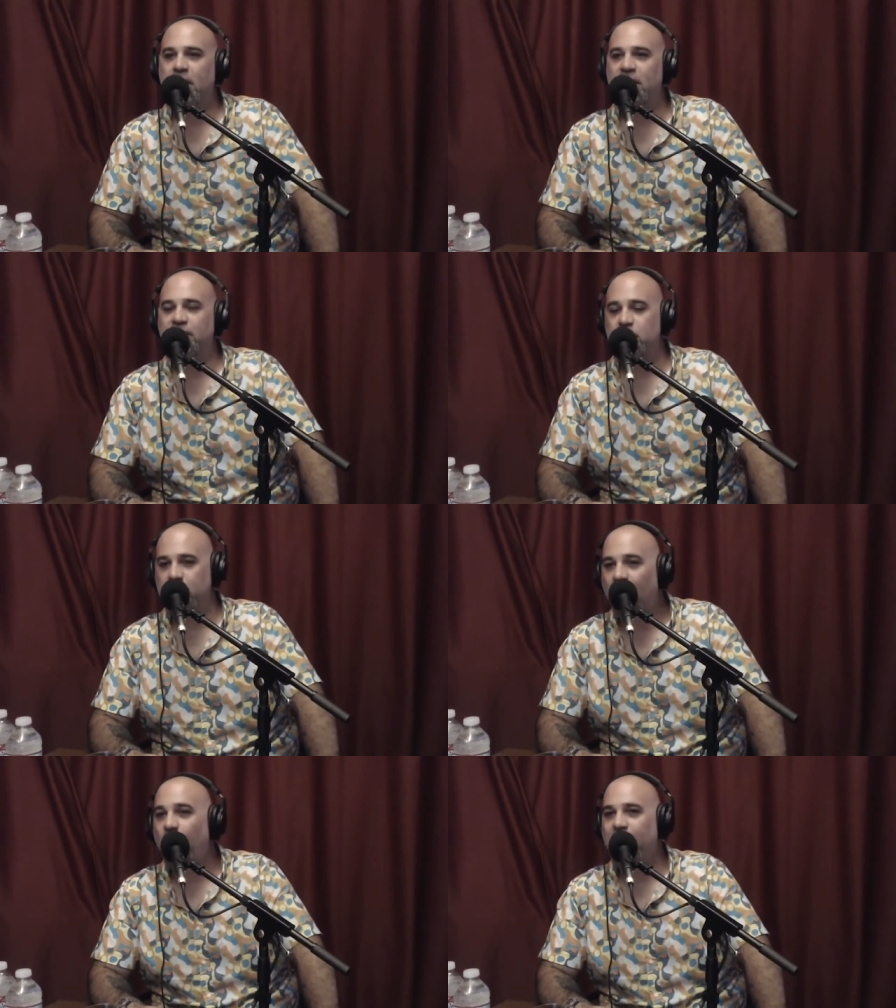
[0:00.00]
if you
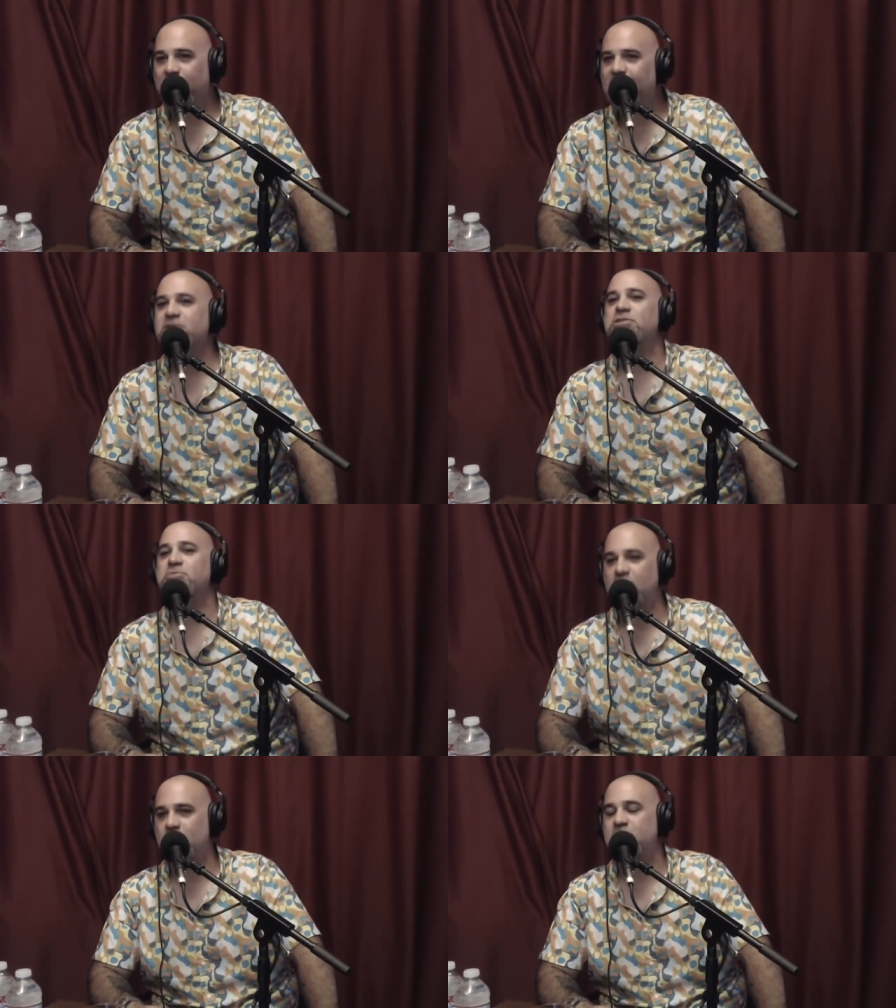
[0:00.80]
know what it is,
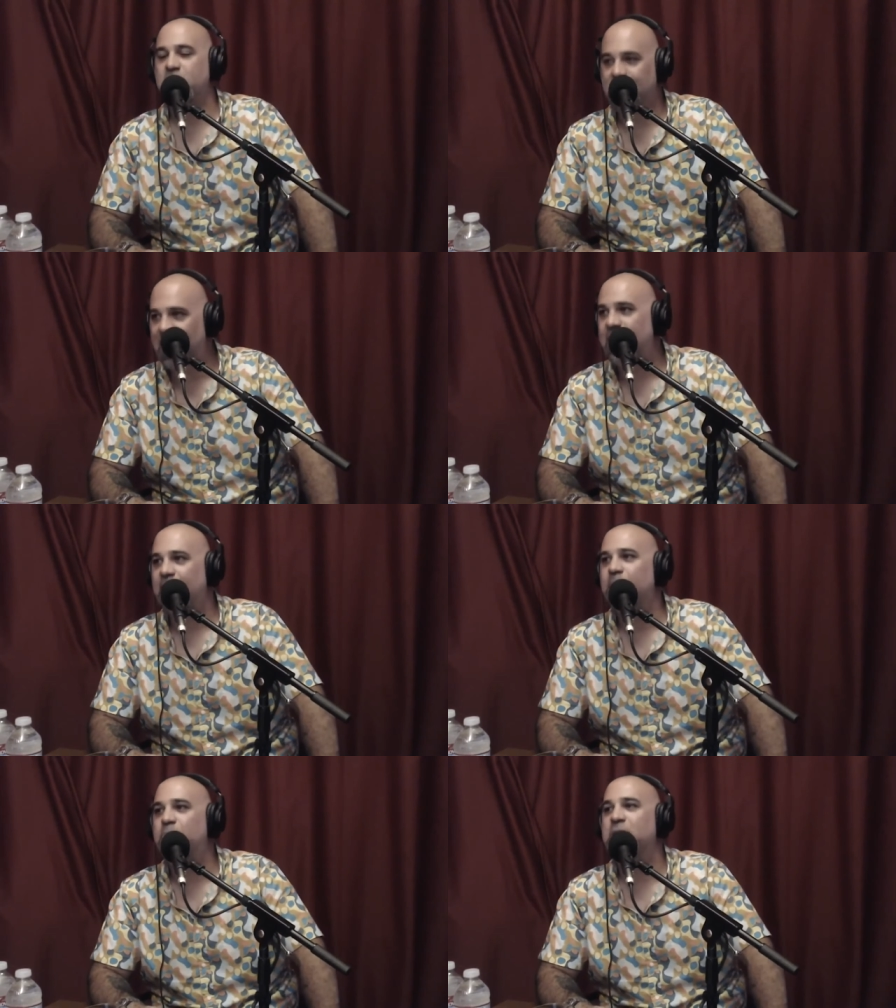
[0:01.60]
you know what you're
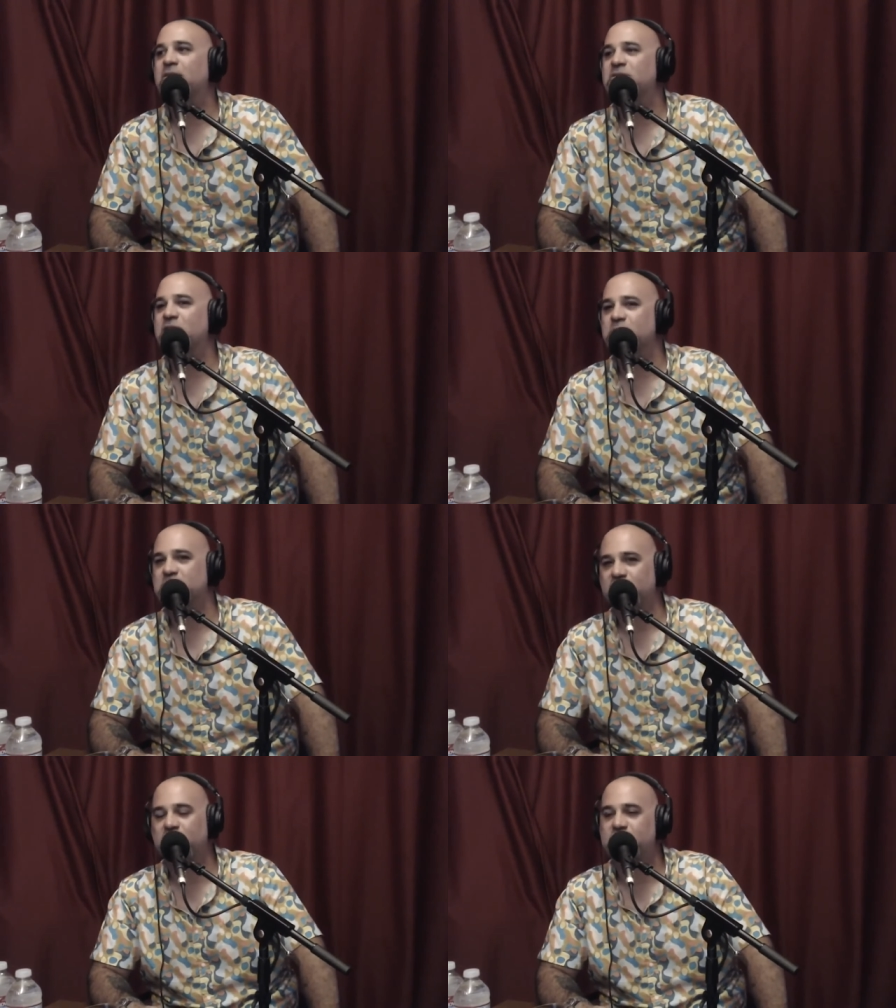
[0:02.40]
getting. But right. in terms
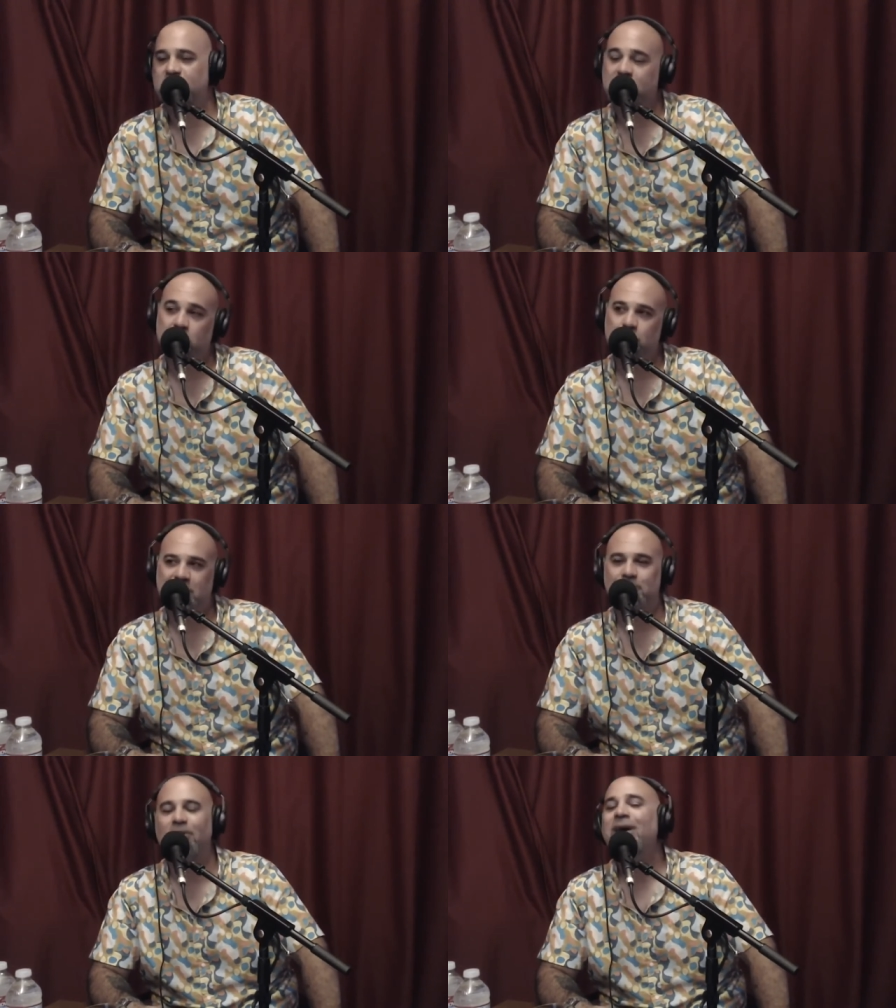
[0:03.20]
of reaching new
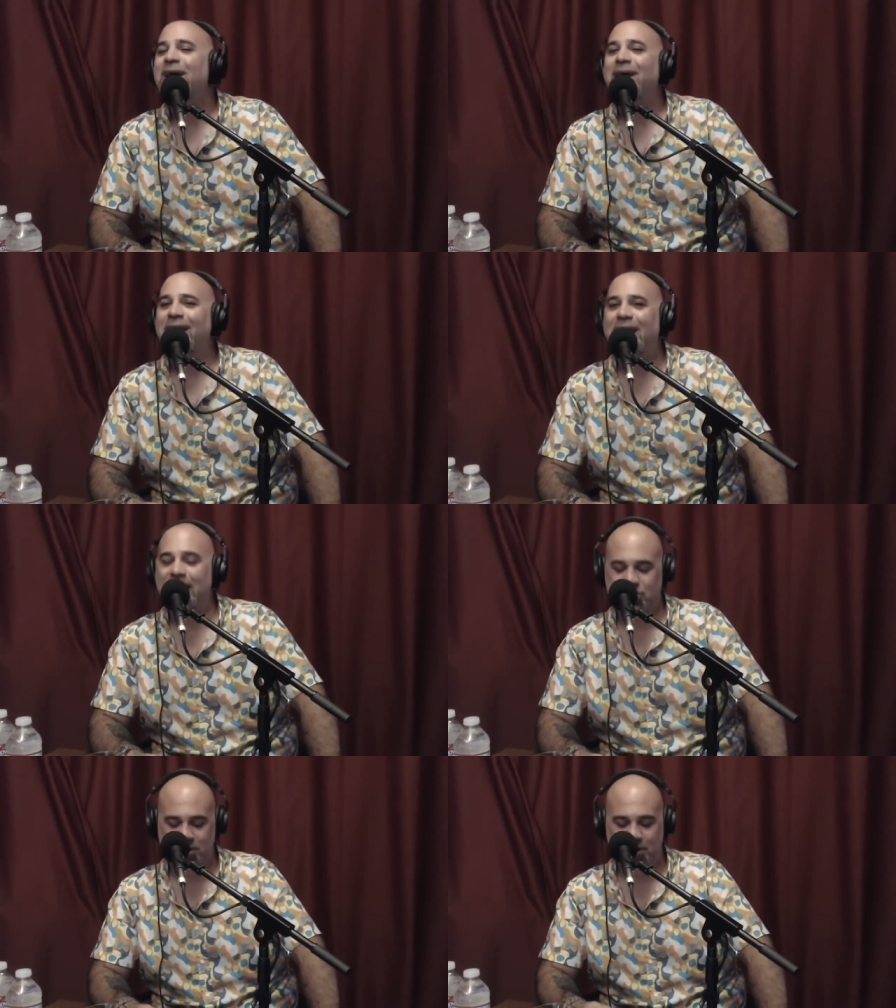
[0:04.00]
people, and
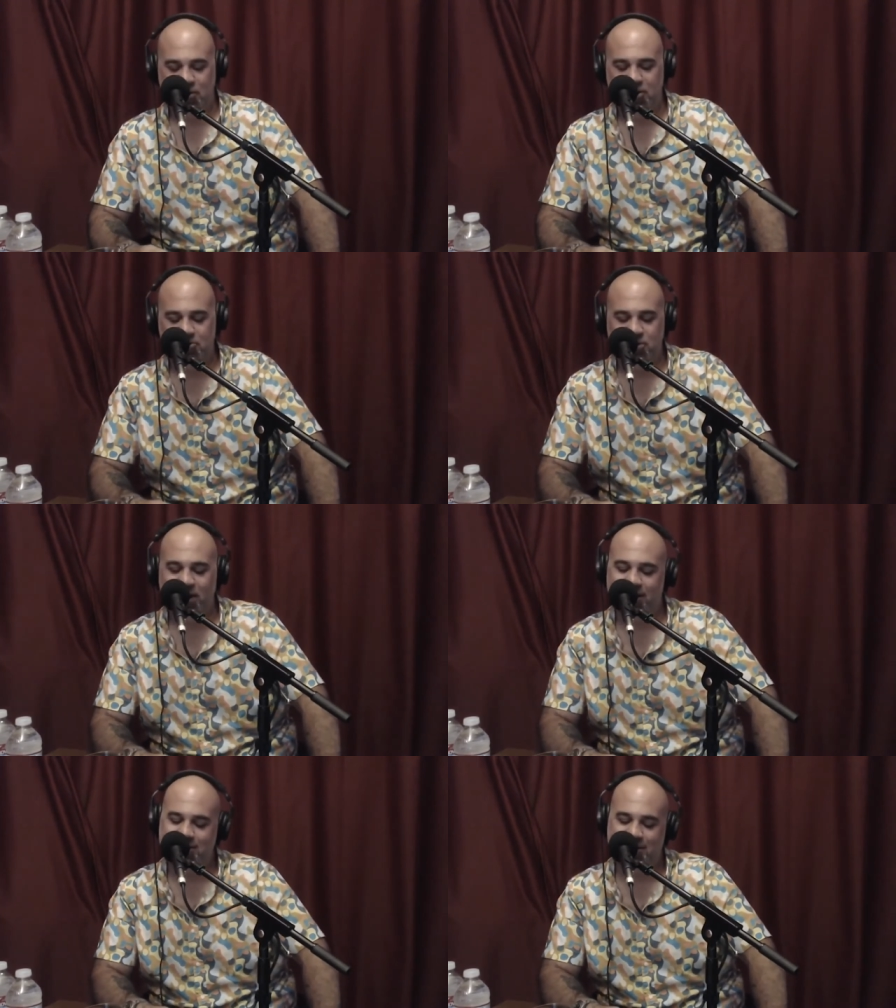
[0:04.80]
actually, I think you
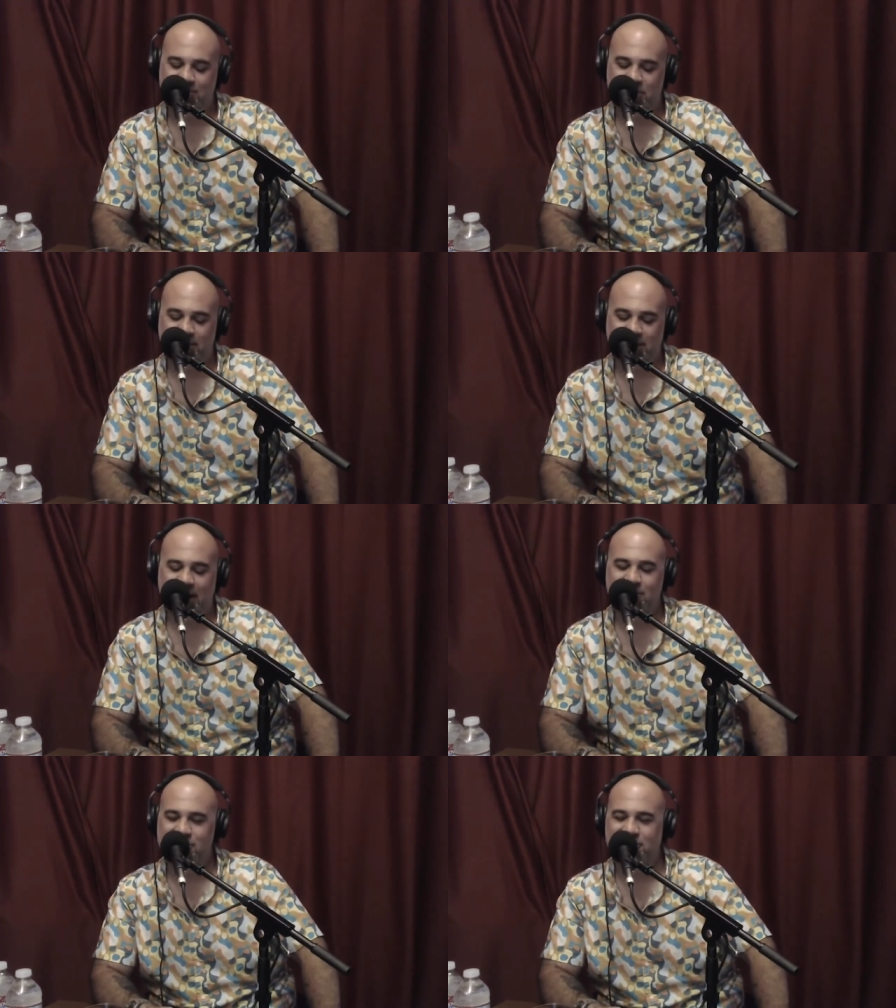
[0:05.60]
hit on something that
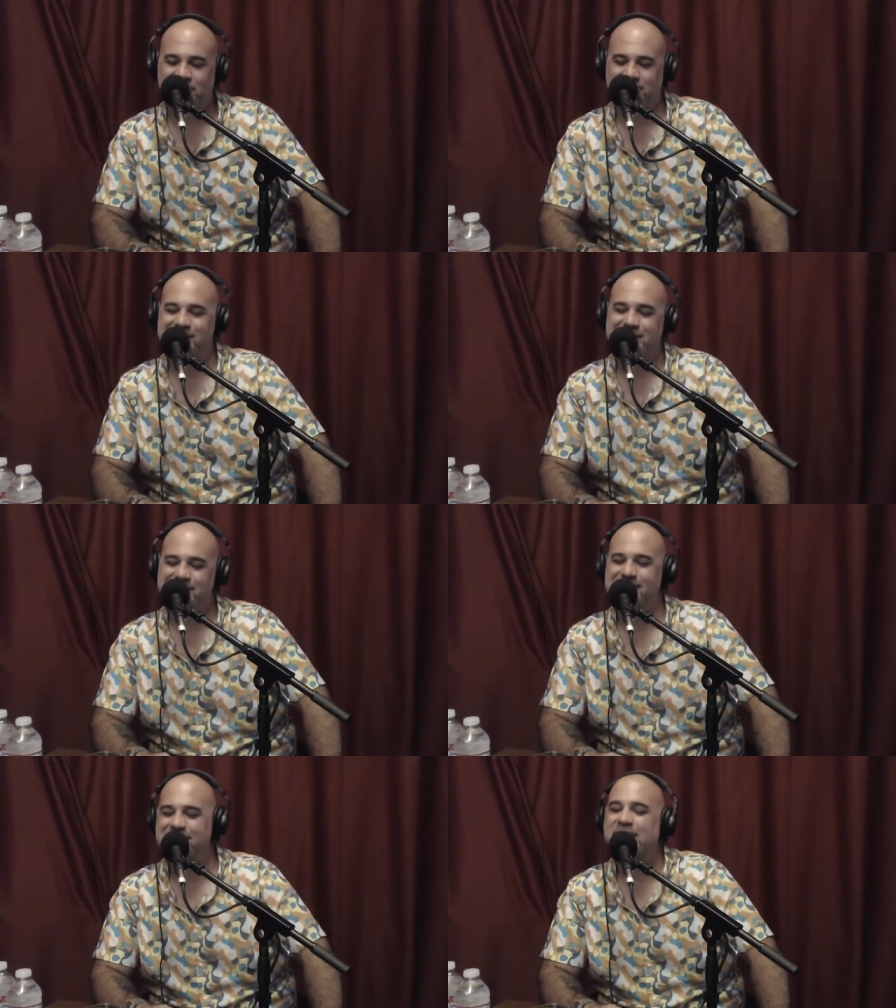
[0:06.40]
I just learned a
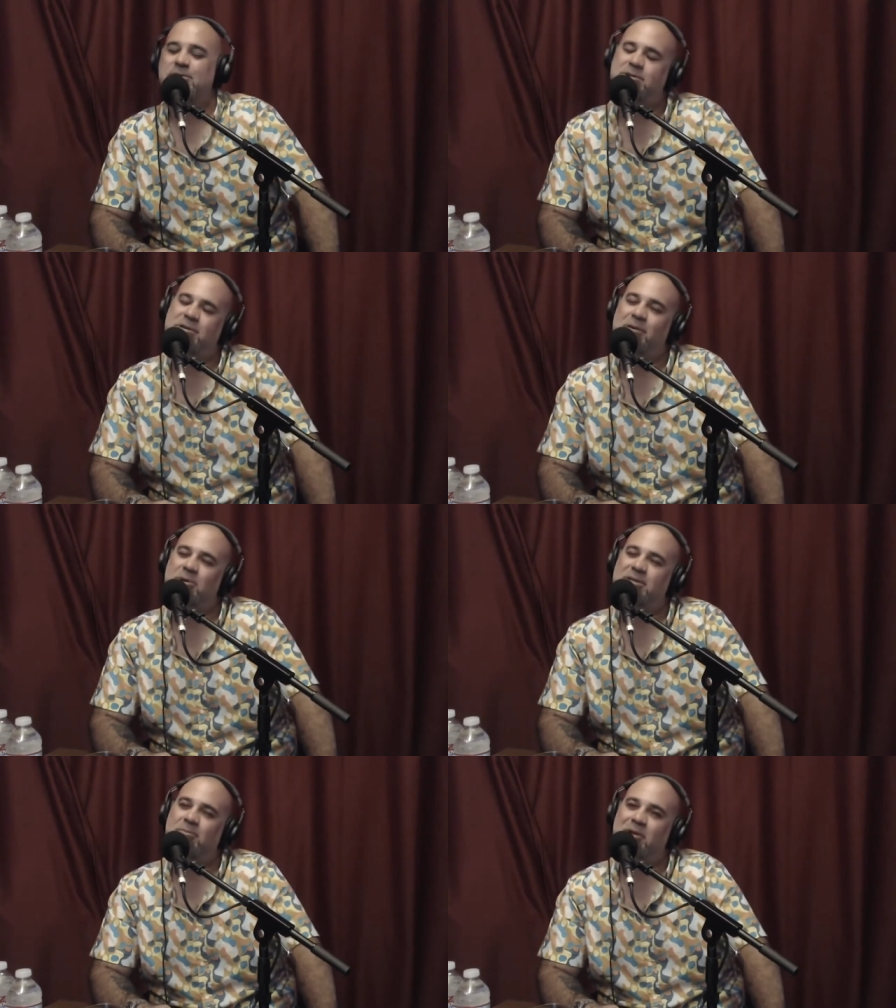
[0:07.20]
lesson. I think you just taught
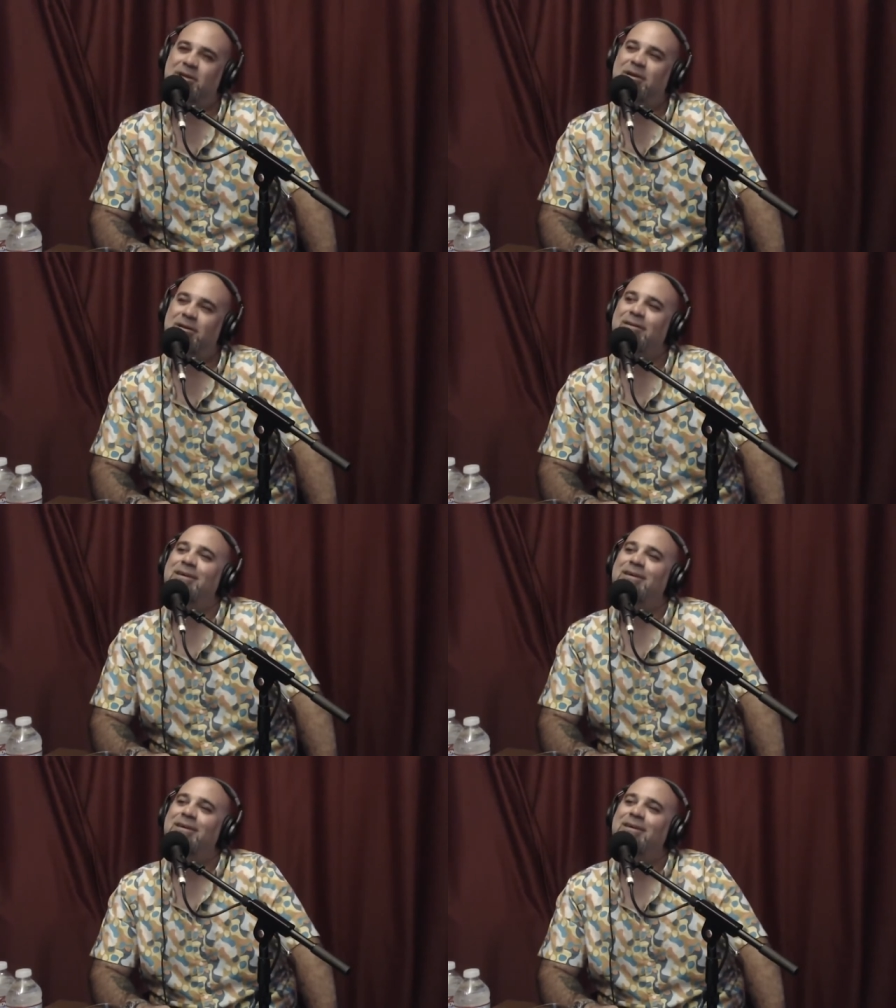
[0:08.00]
me something, Doug.